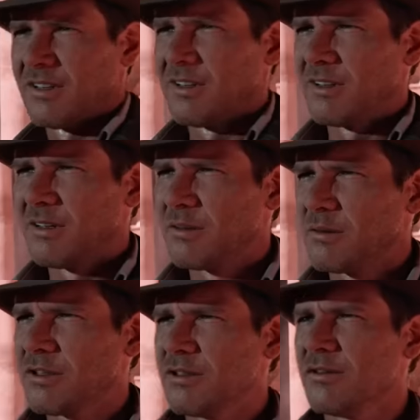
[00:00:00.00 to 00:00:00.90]
So
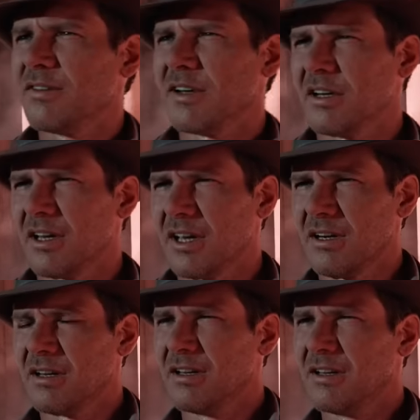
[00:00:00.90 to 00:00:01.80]
it scored on
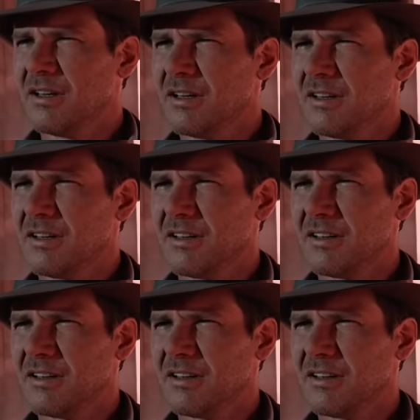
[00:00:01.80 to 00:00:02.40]
all the points, I think,